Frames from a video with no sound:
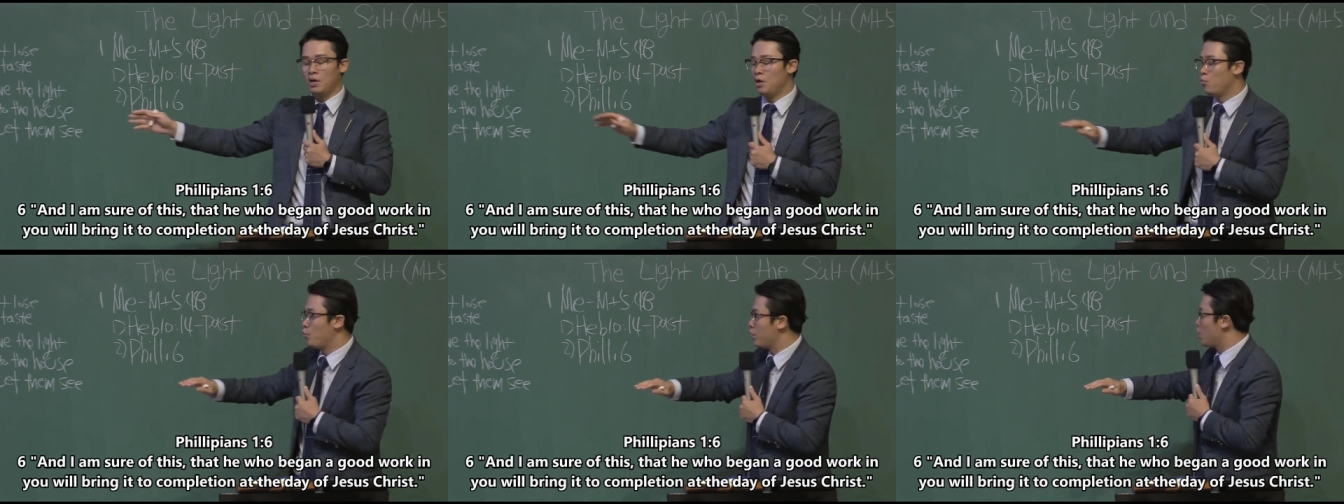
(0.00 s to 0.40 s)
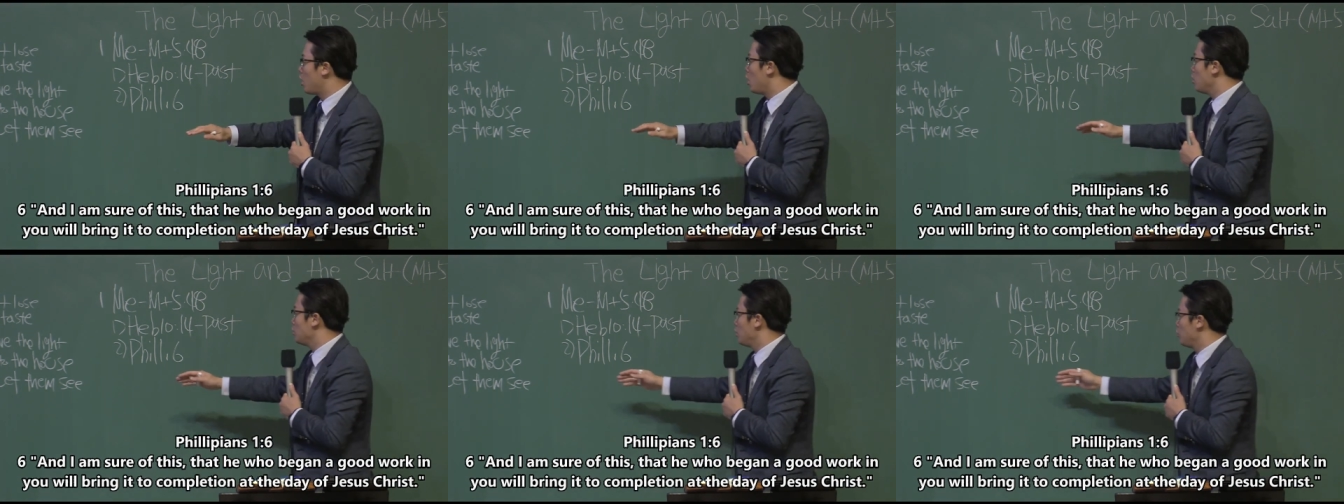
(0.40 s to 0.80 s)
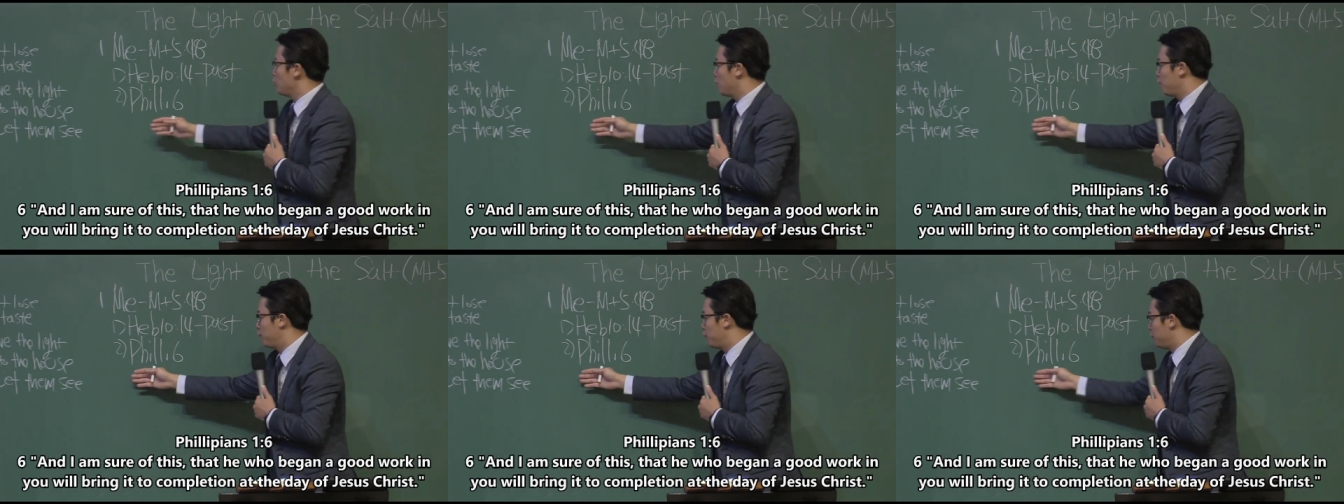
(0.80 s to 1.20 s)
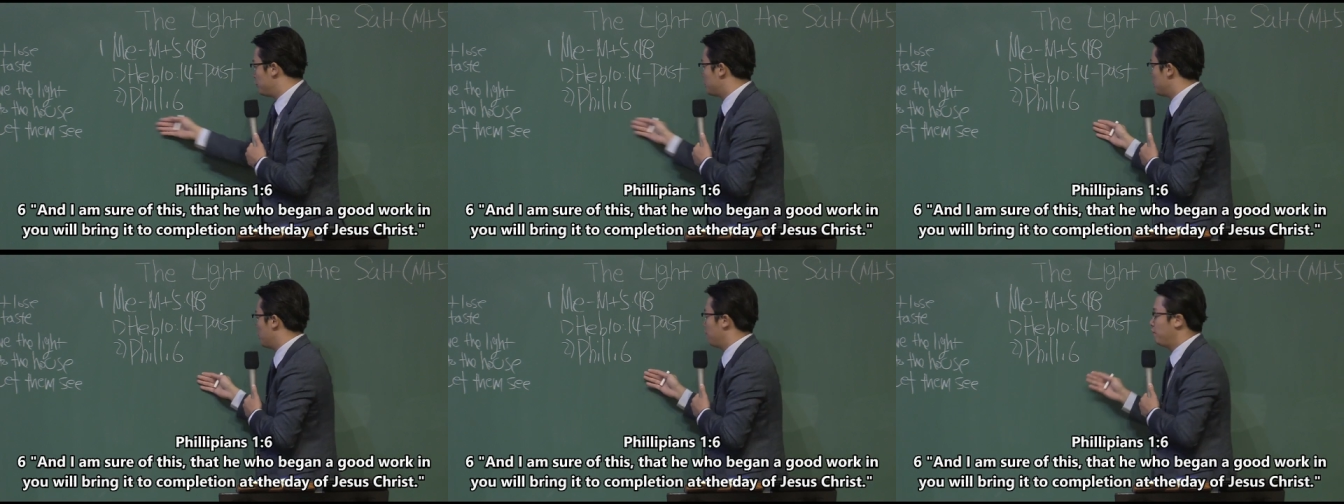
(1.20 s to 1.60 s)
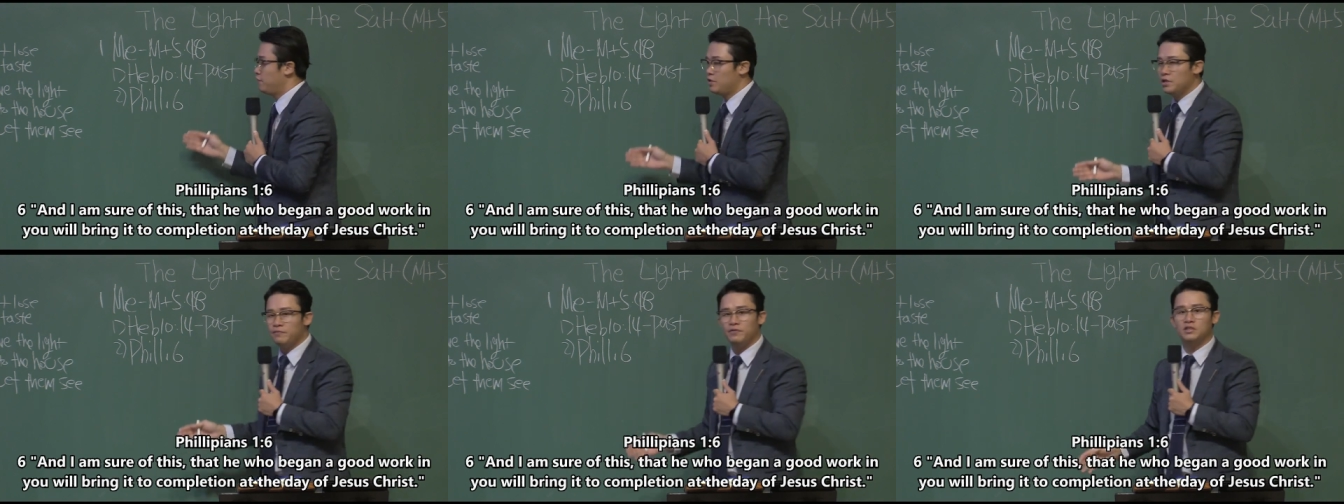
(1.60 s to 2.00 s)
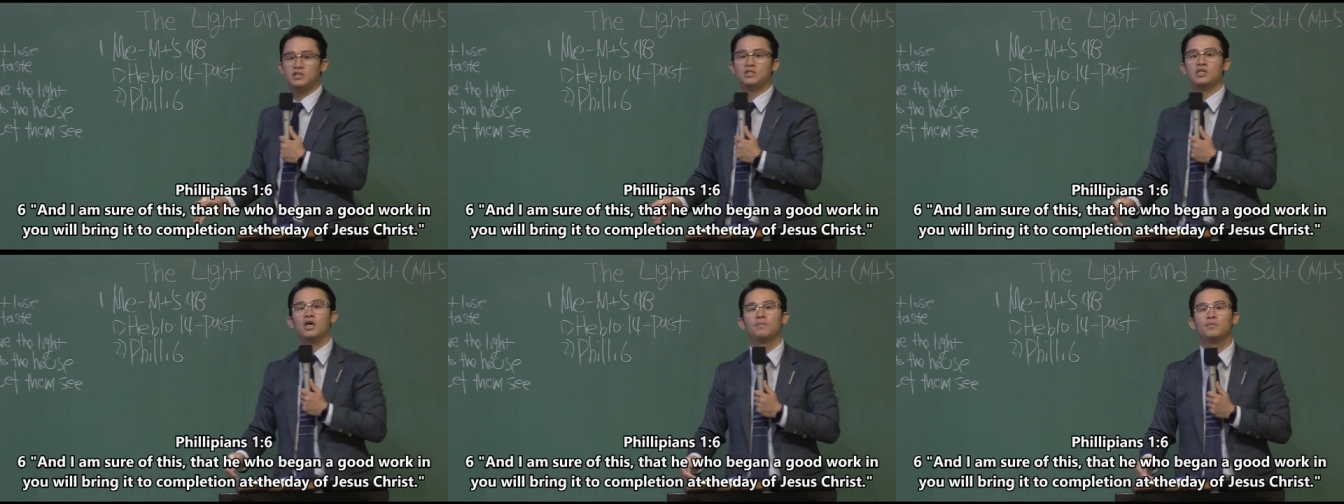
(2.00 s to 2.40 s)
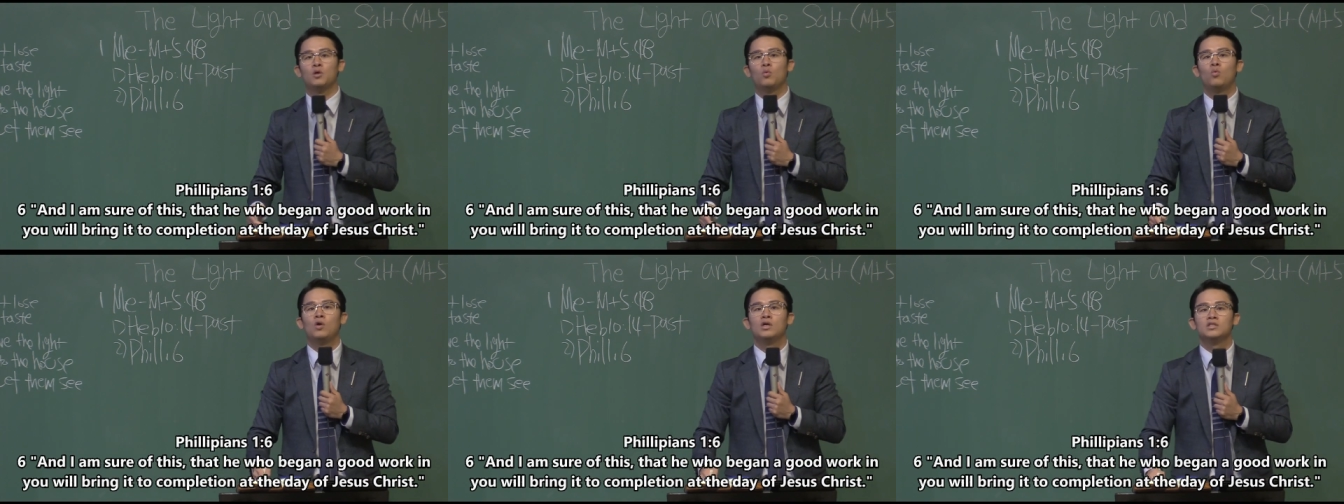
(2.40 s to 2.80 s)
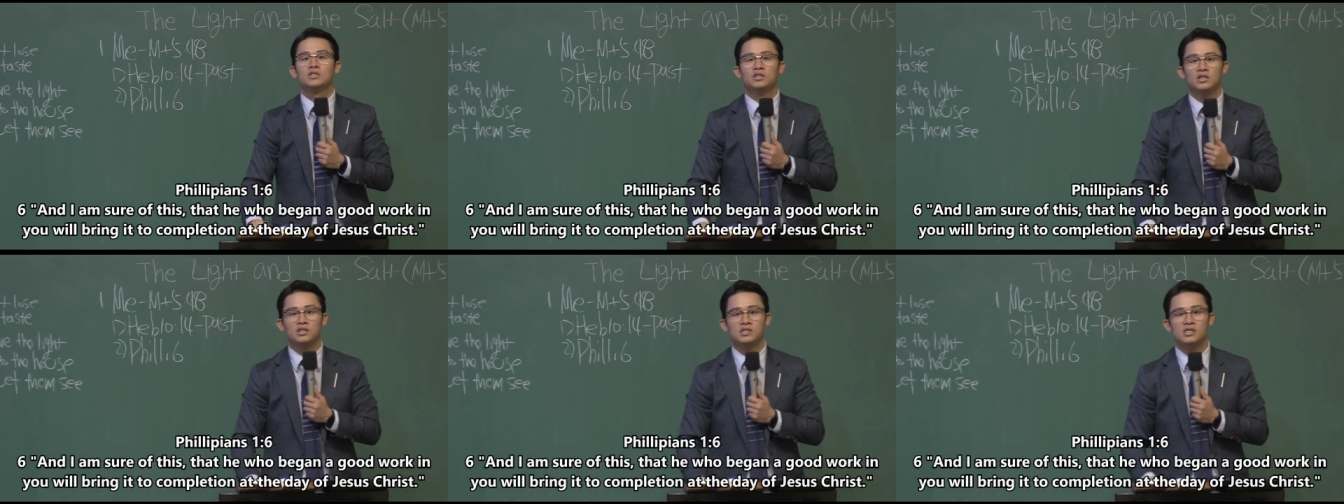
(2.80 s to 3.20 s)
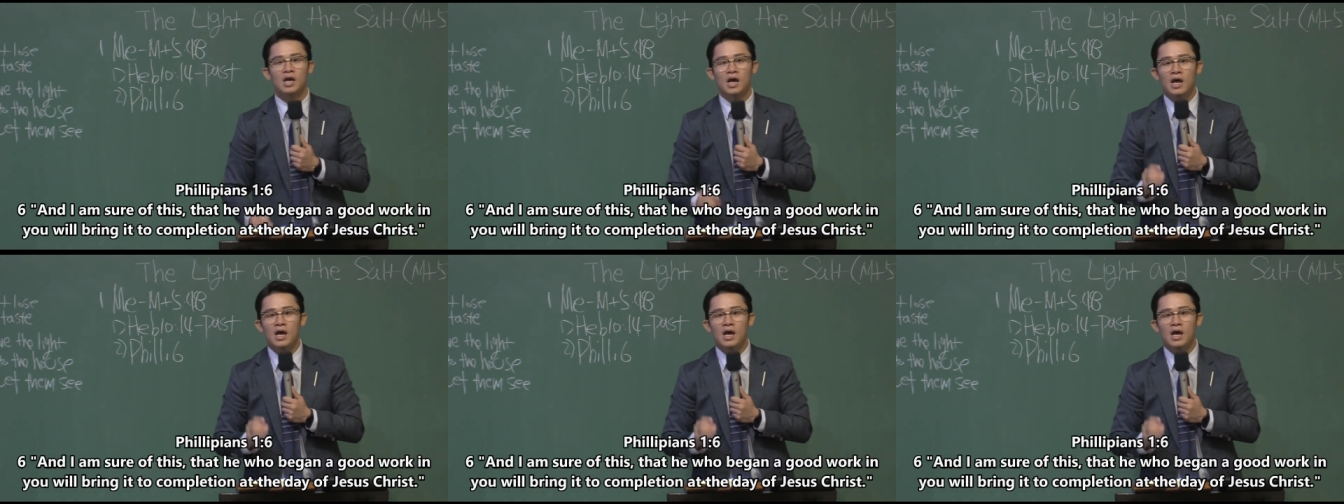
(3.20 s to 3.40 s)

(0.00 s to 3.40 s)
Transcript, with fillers: And regarding your future, Philippians chapter 1 6,